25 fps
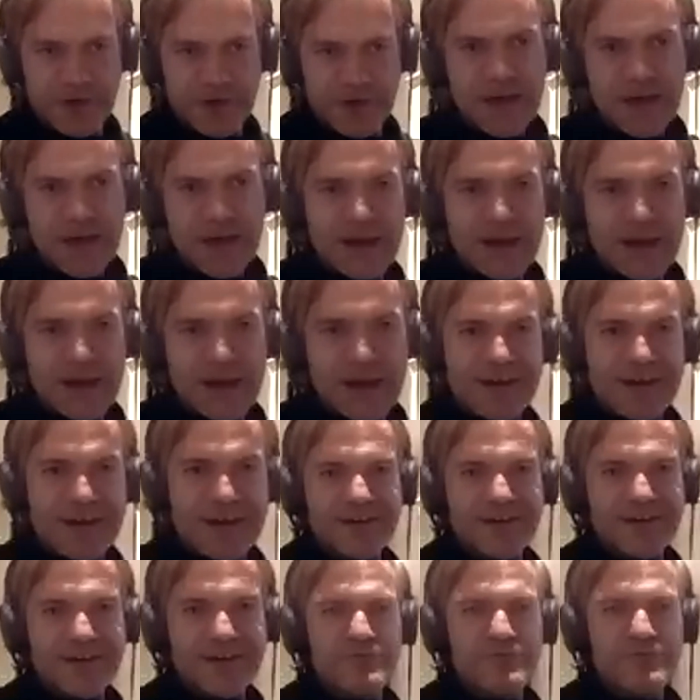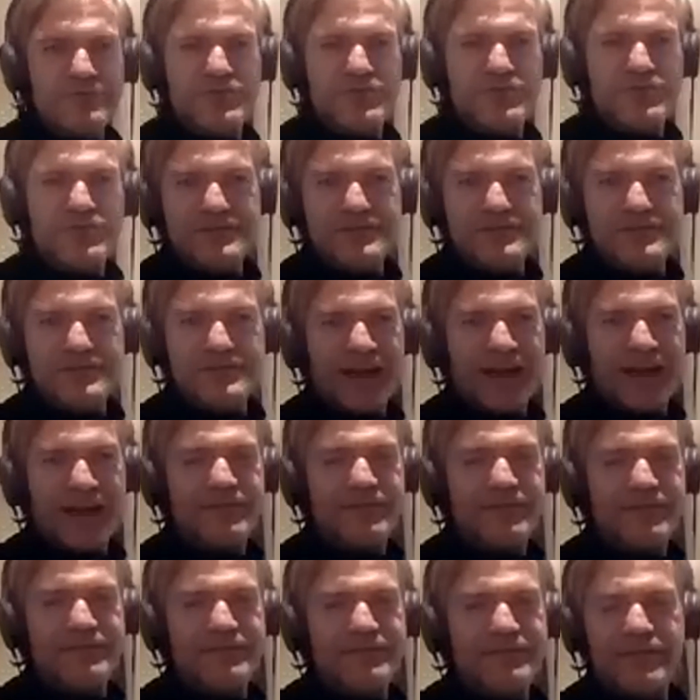uh, it was just uh,
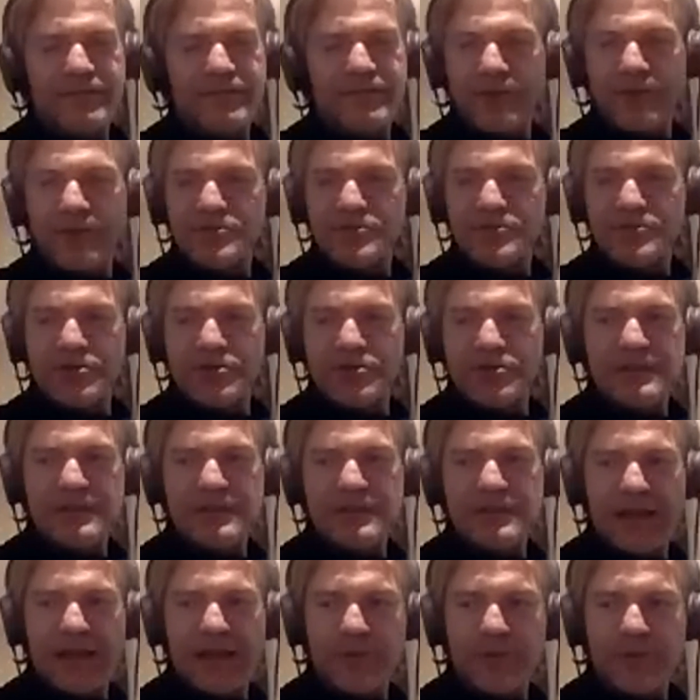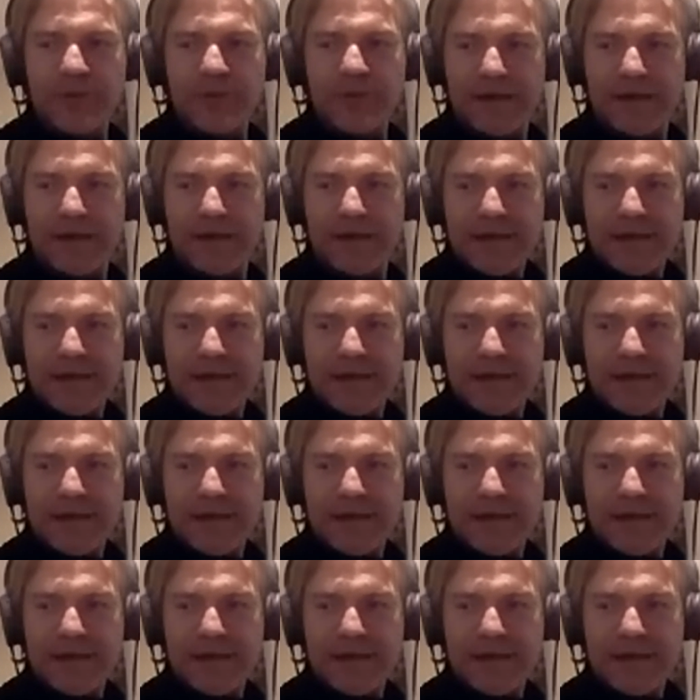the opportunity to help uh,